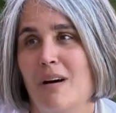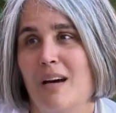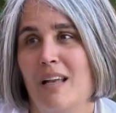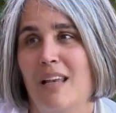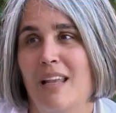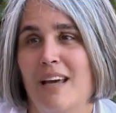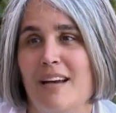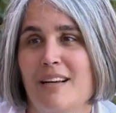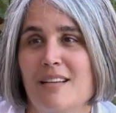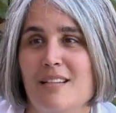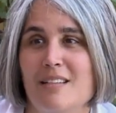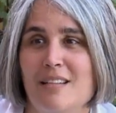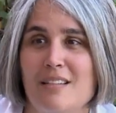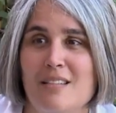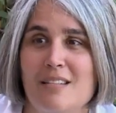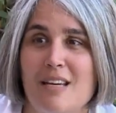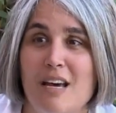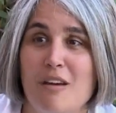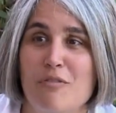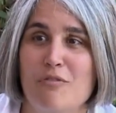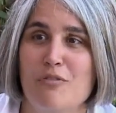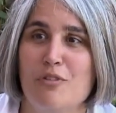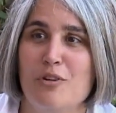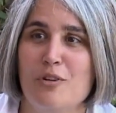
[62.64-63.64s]
I like the
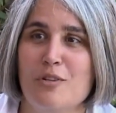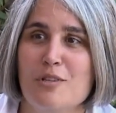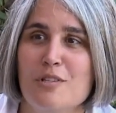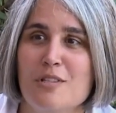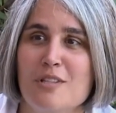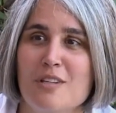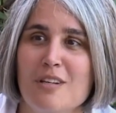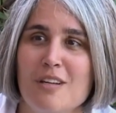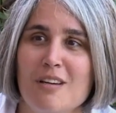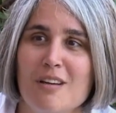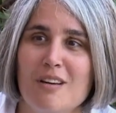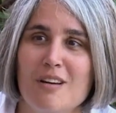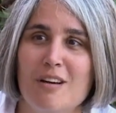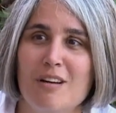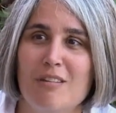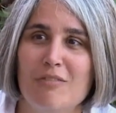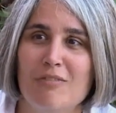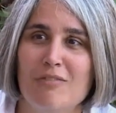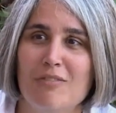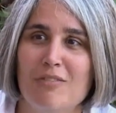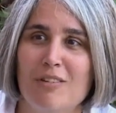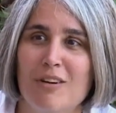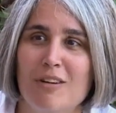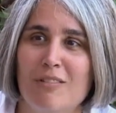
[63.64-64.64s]
diversity of
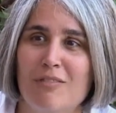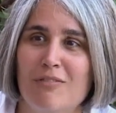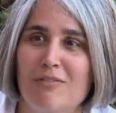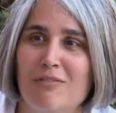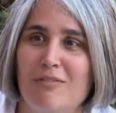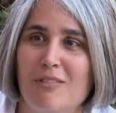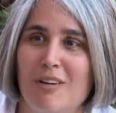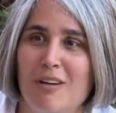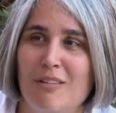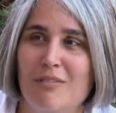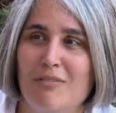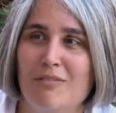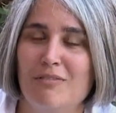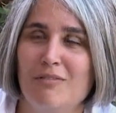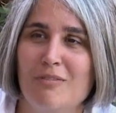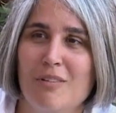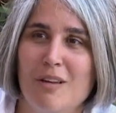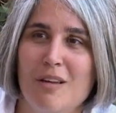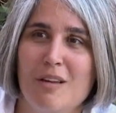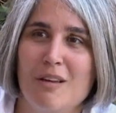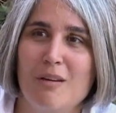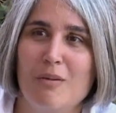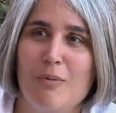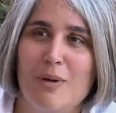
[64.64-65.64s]

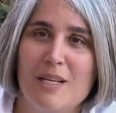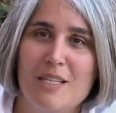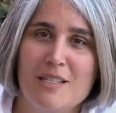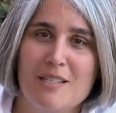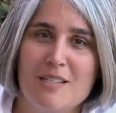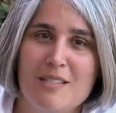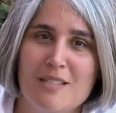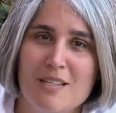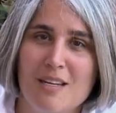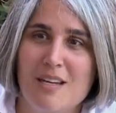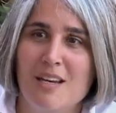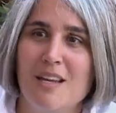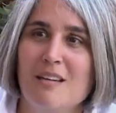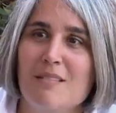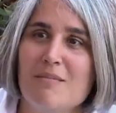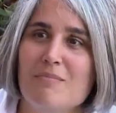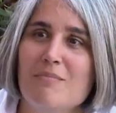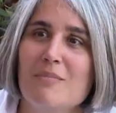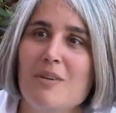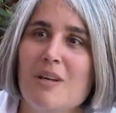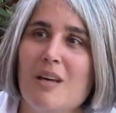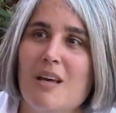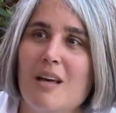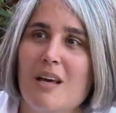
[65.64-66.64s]
what is in it.
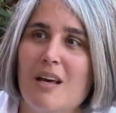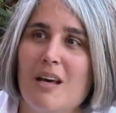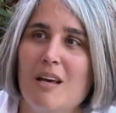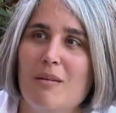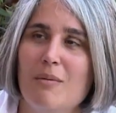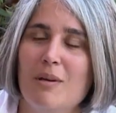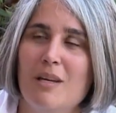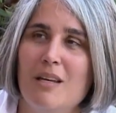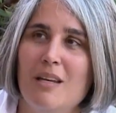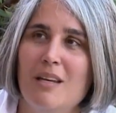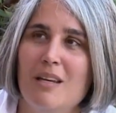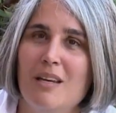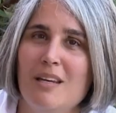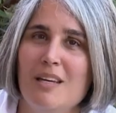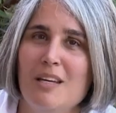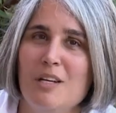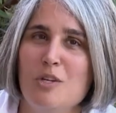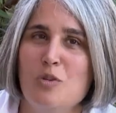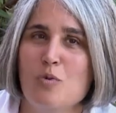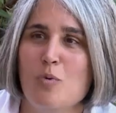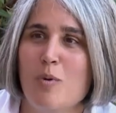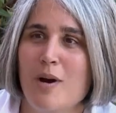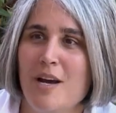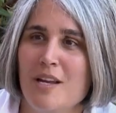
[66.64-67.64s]
I mean,
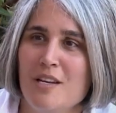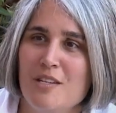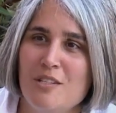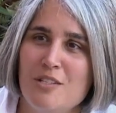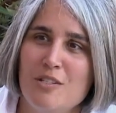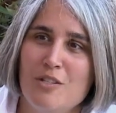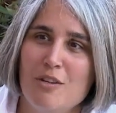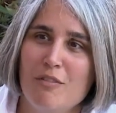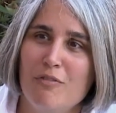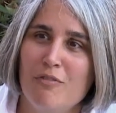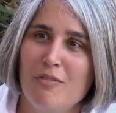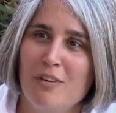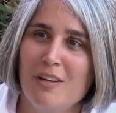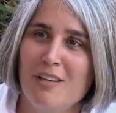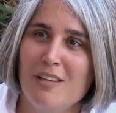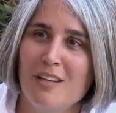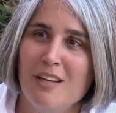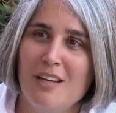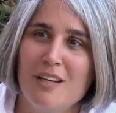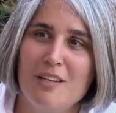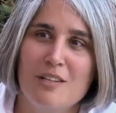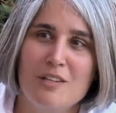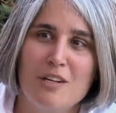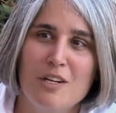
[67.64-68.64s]
each wine is different.
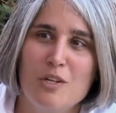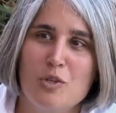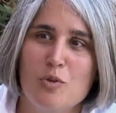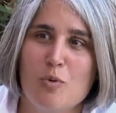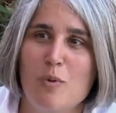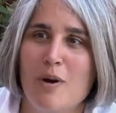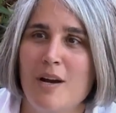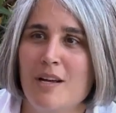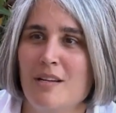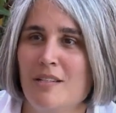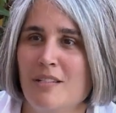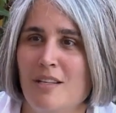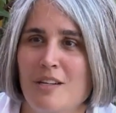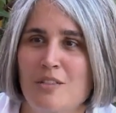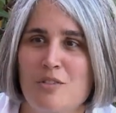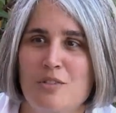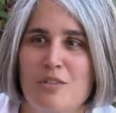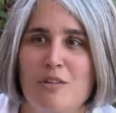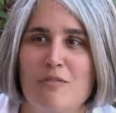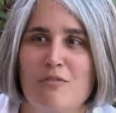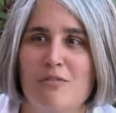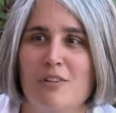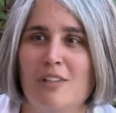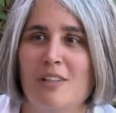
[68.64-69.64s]
Each wine tastes
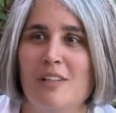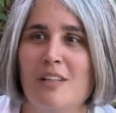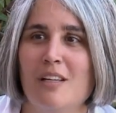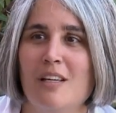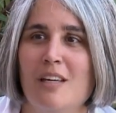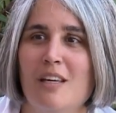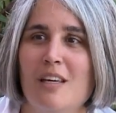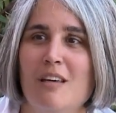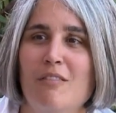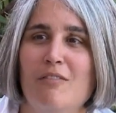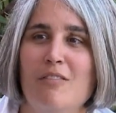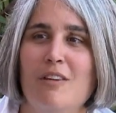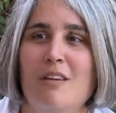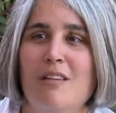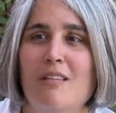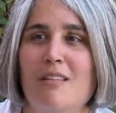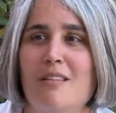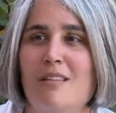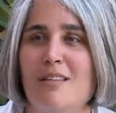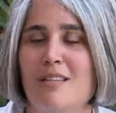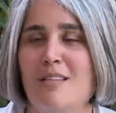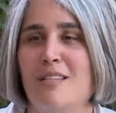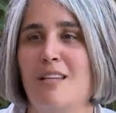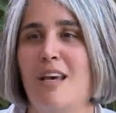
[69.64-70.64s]
differently. Even
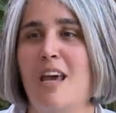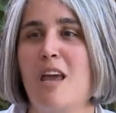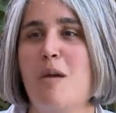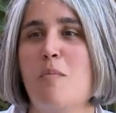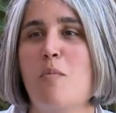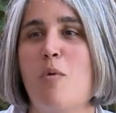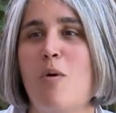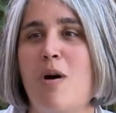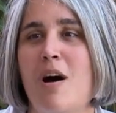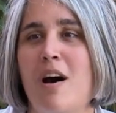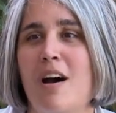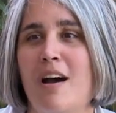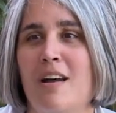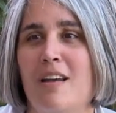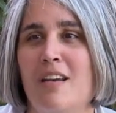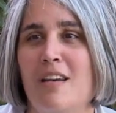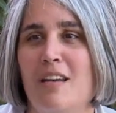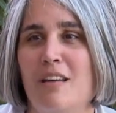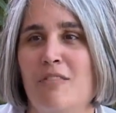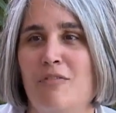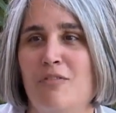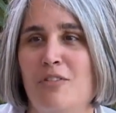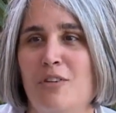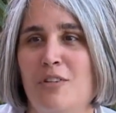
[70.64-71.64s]
the same wine,
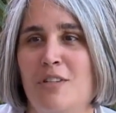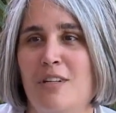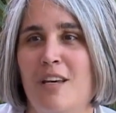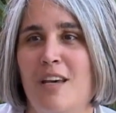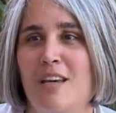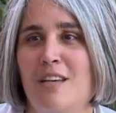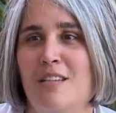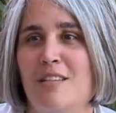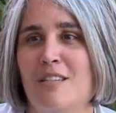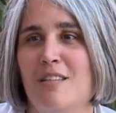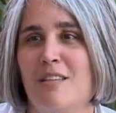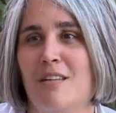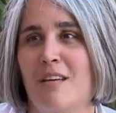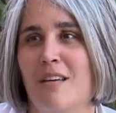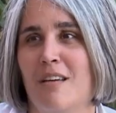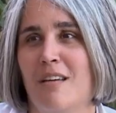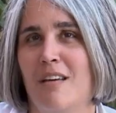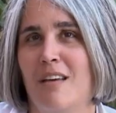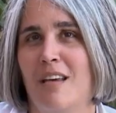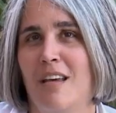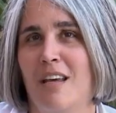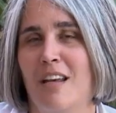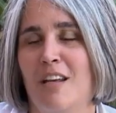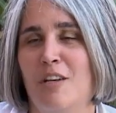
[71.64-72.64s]
if you taste
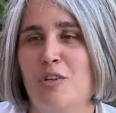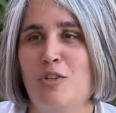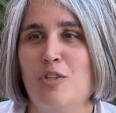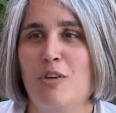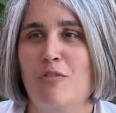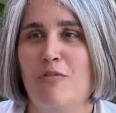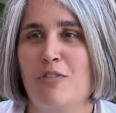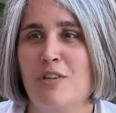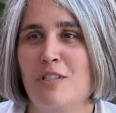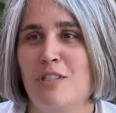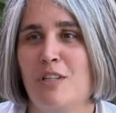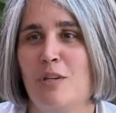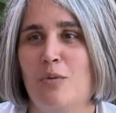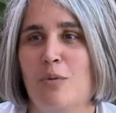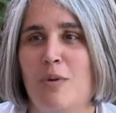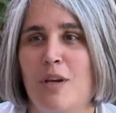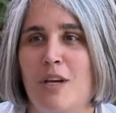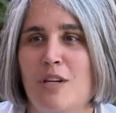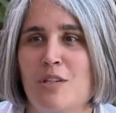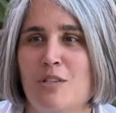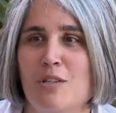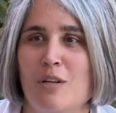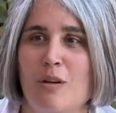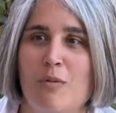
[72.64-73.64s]
in a different
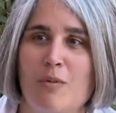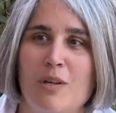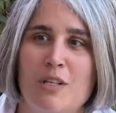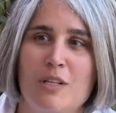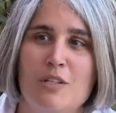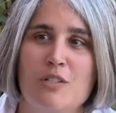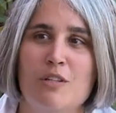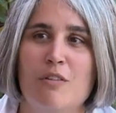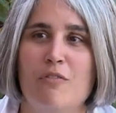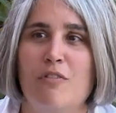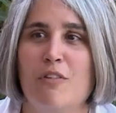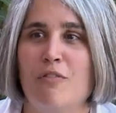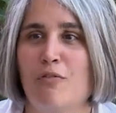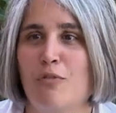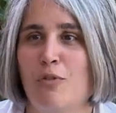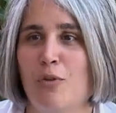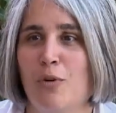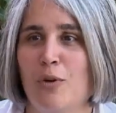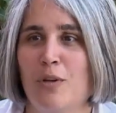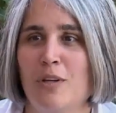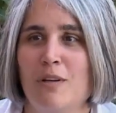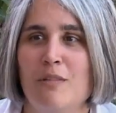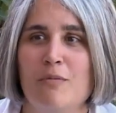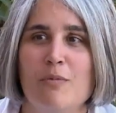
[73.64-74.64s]
situation, with a different
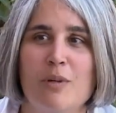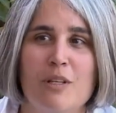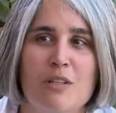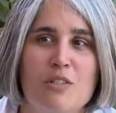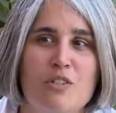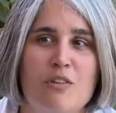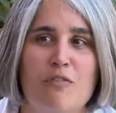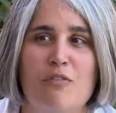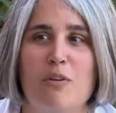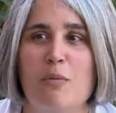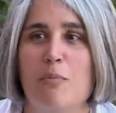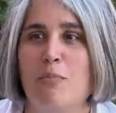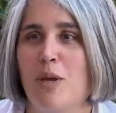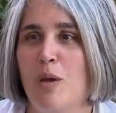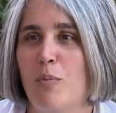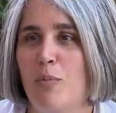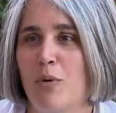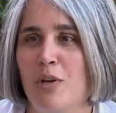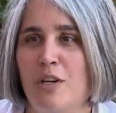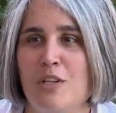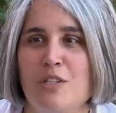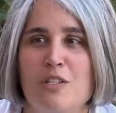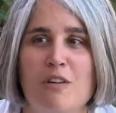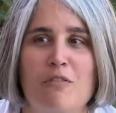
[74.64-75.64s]
food, with different people,
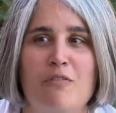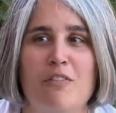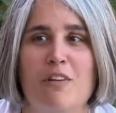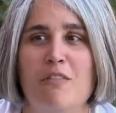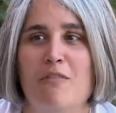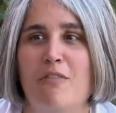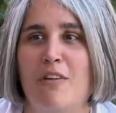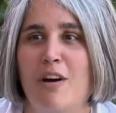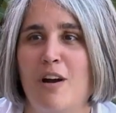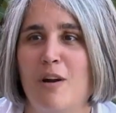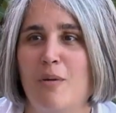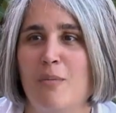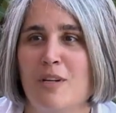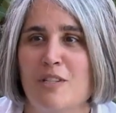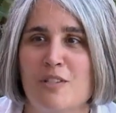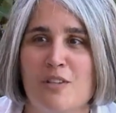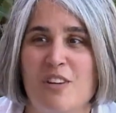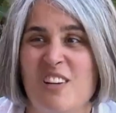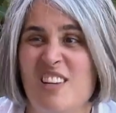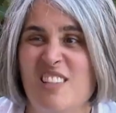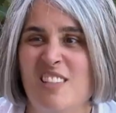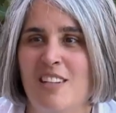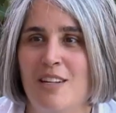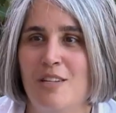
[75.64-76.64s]
in a different environment, it's
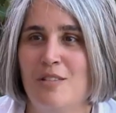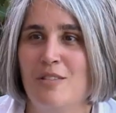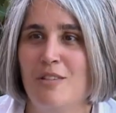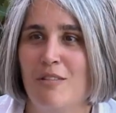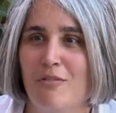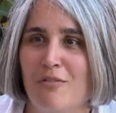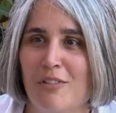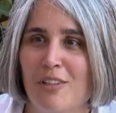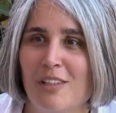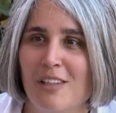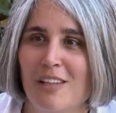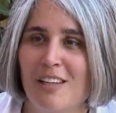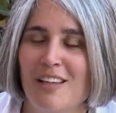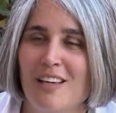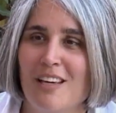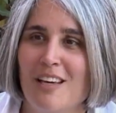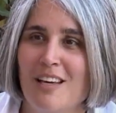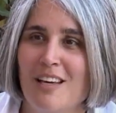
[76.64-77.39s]
going to taste differently.